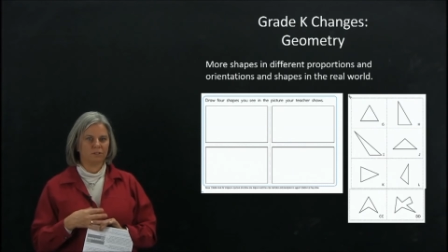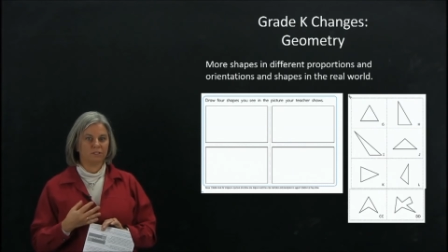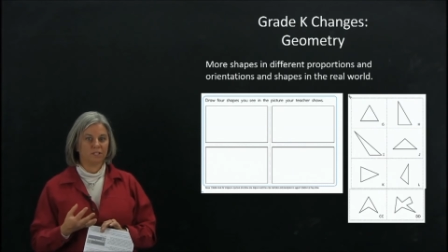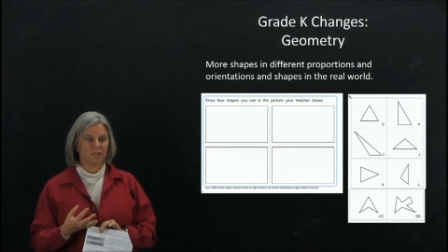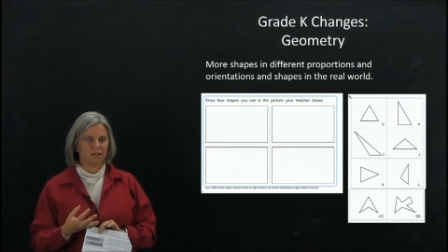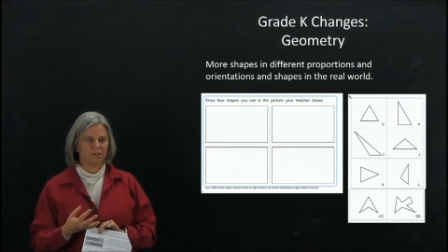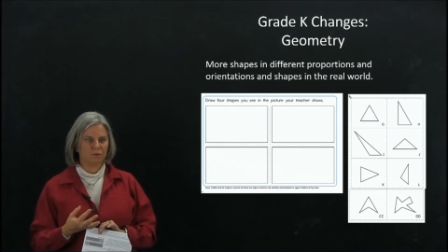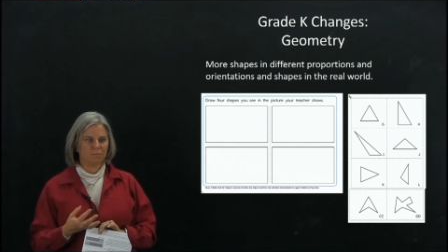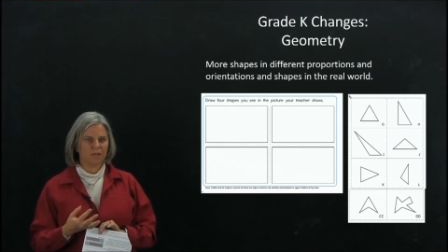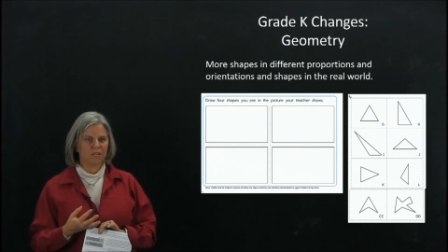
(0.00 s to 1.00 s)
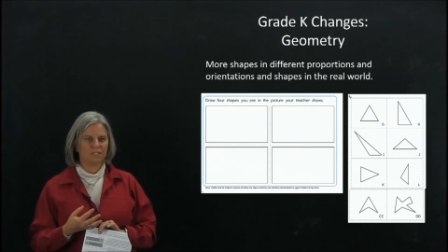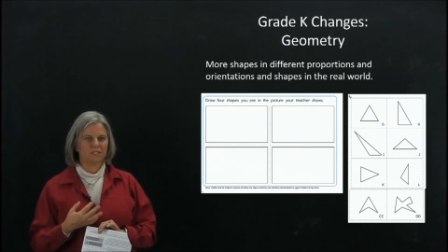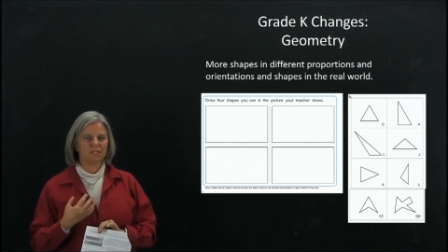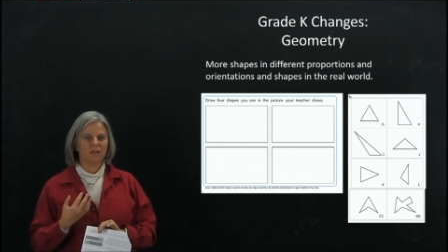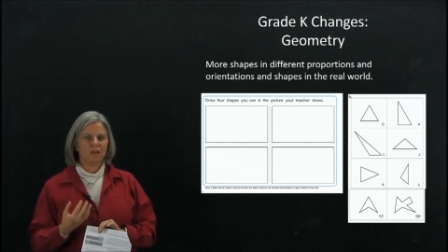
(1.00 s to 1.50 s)
sitting on their
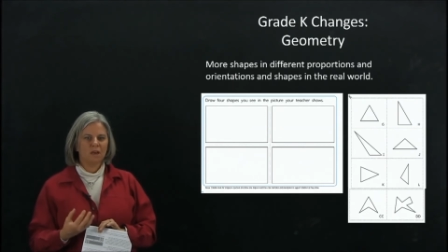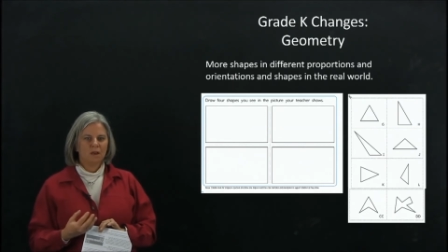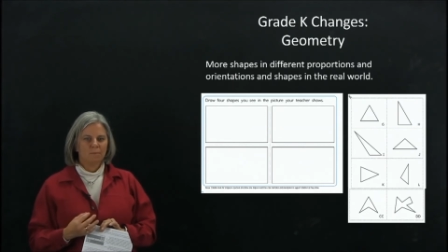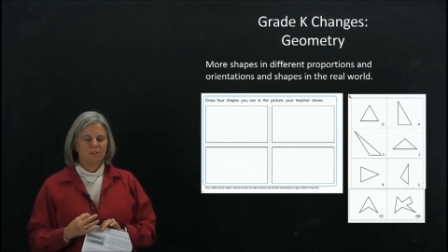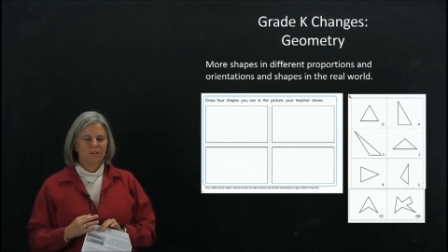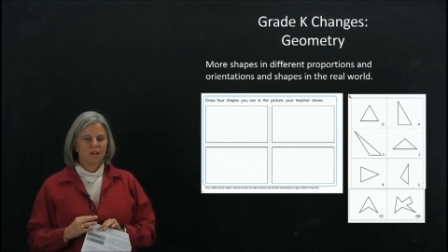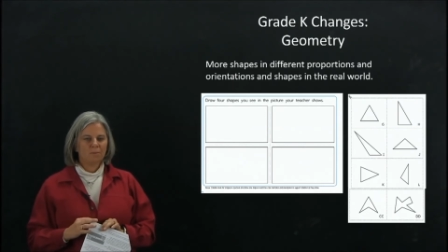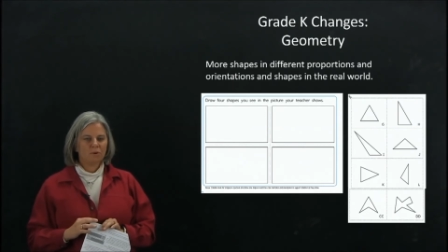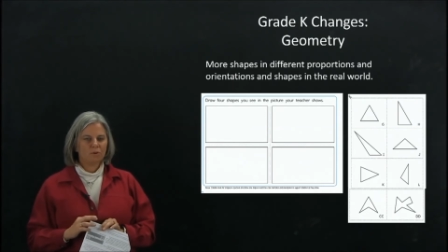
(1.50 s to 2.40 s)
base. But the Common